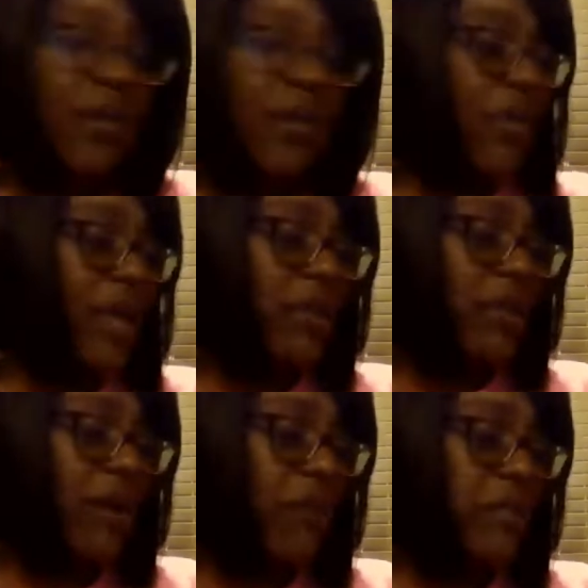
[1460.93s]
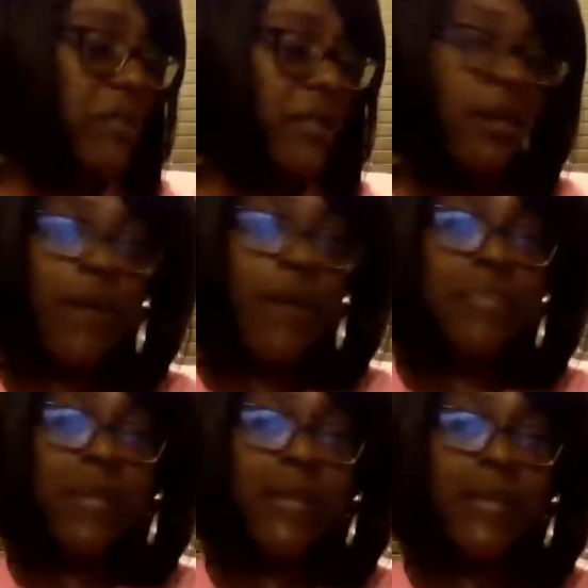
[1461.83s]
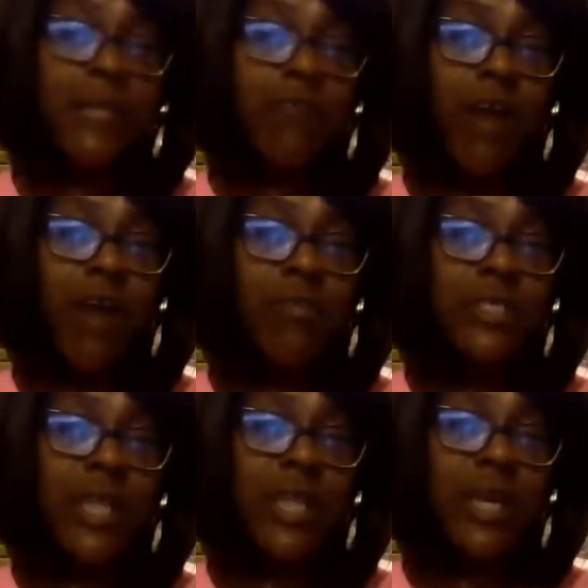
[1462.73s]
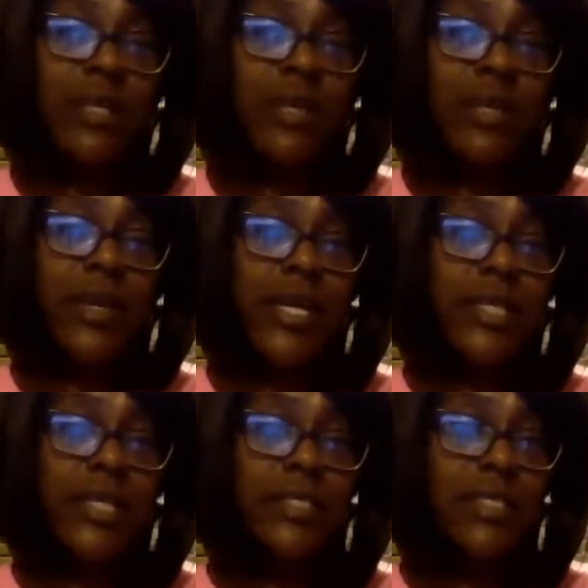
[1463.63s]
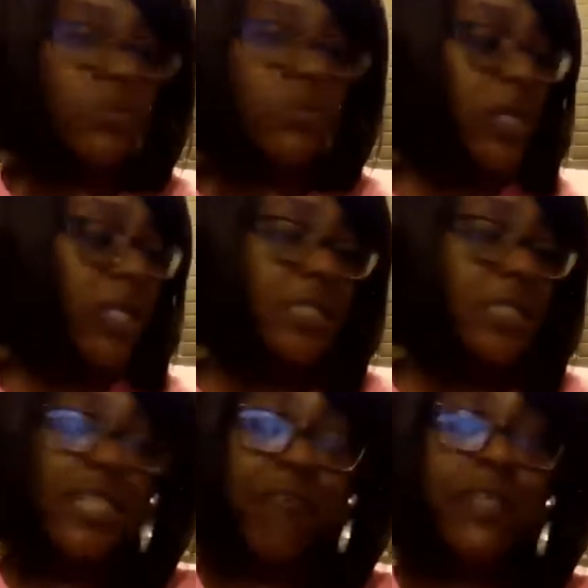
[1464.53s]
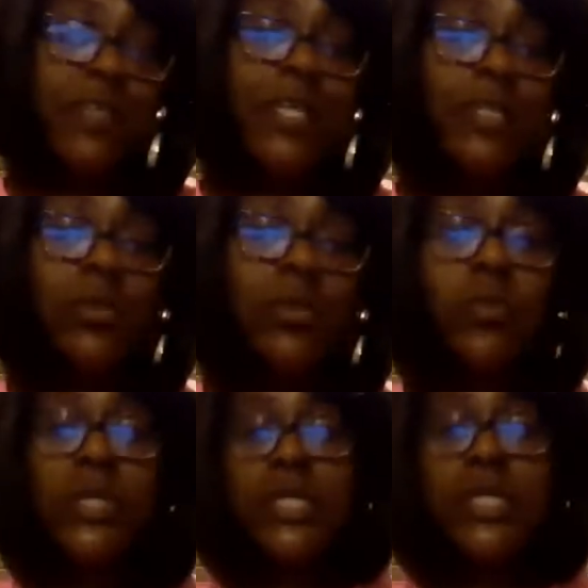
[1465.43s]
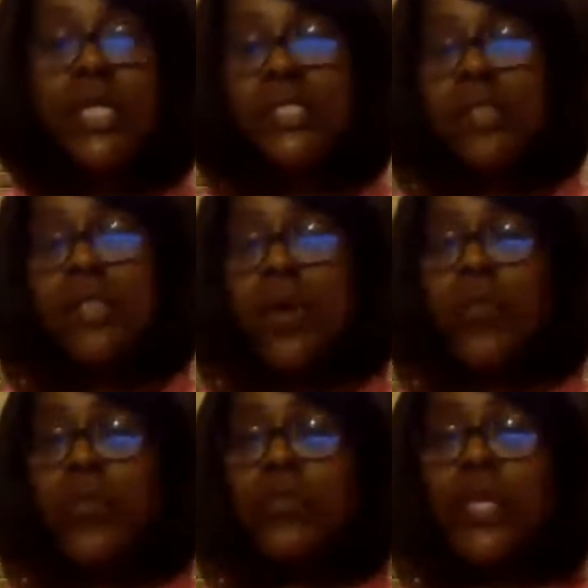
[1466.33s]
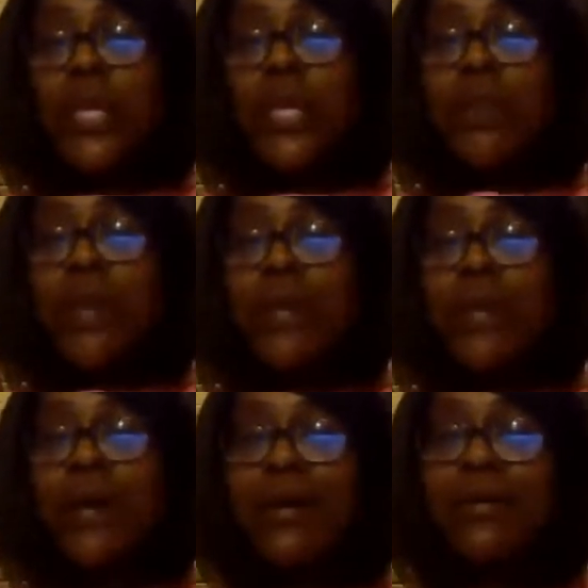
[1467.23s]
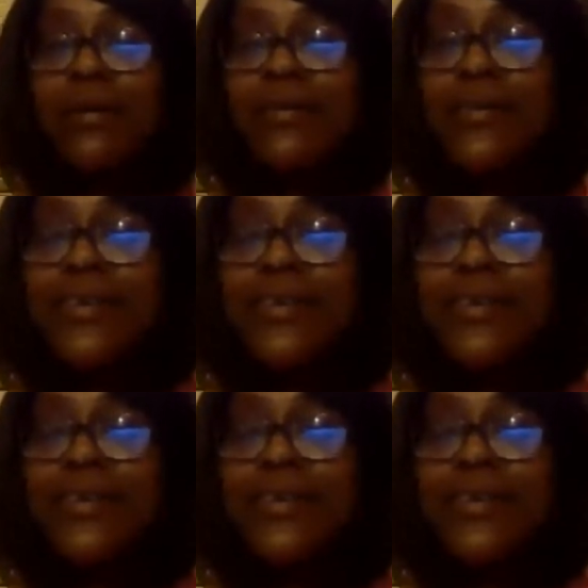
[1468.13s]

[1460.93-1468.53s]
But I thought it was hilarious myself. I was like, yeah, this wig is definitely doing its own thing right now.